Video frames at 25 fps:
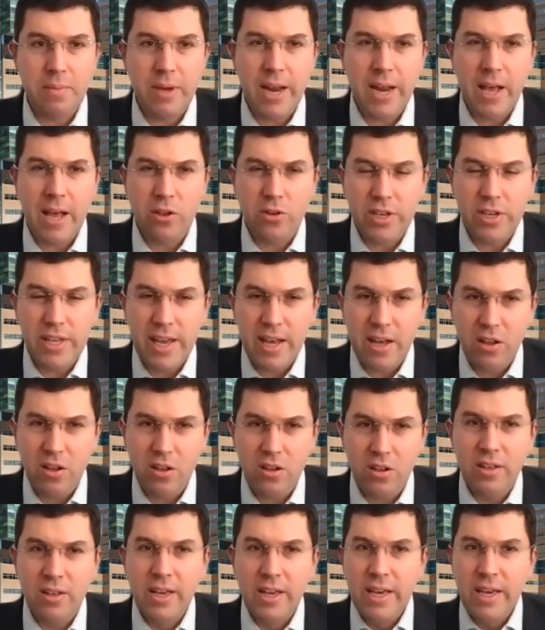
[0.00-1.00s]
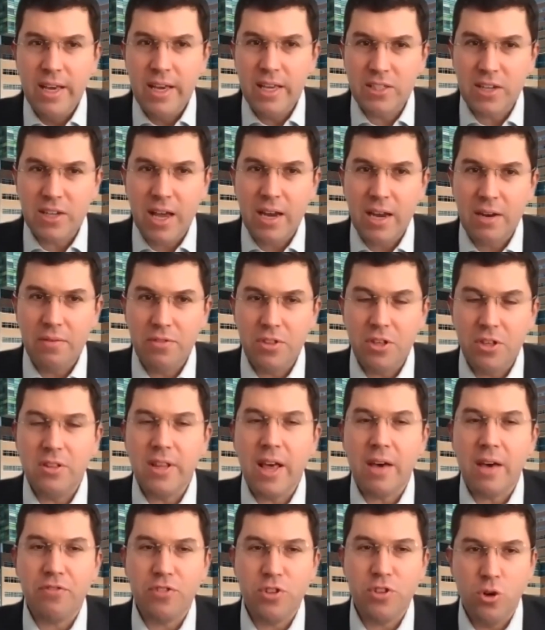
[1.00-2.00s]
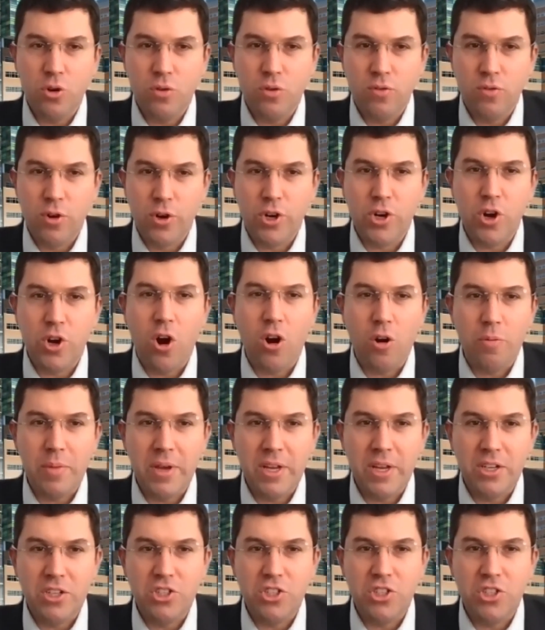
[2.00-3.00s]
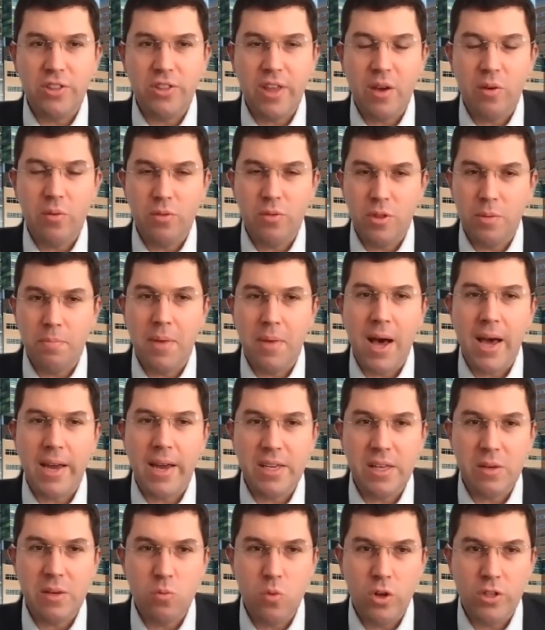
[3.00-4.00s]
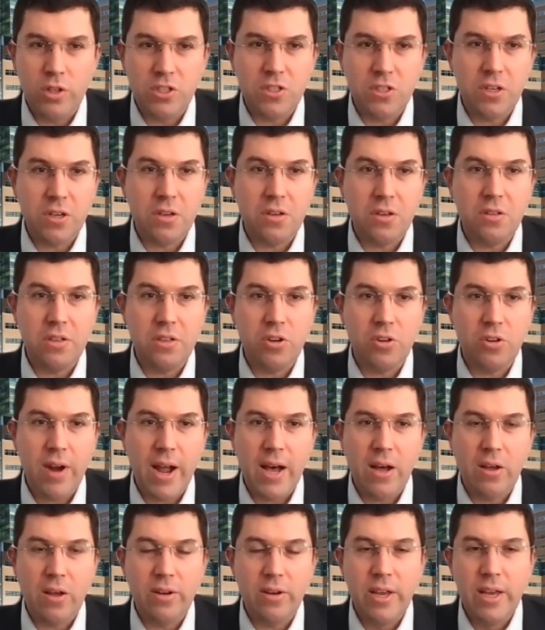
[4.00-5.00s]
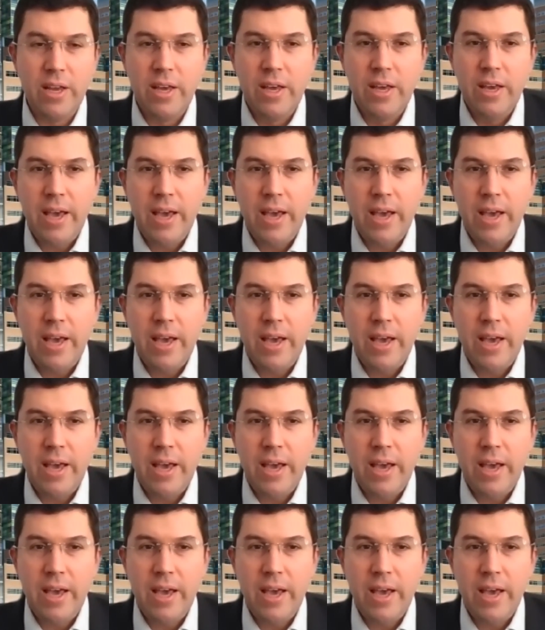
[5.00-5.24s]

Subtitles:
but LDL is kind of the leftover garbage that the body wants to clear out.